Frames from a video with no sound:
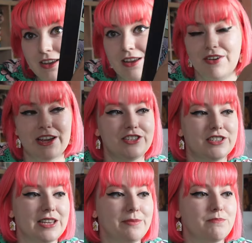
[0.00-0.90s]
If I could just
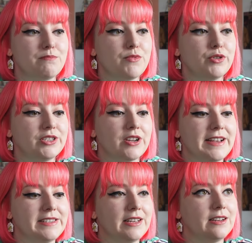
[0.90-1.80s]
like
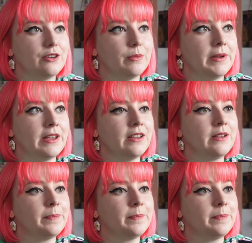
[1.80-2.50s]
modernize it a little bit,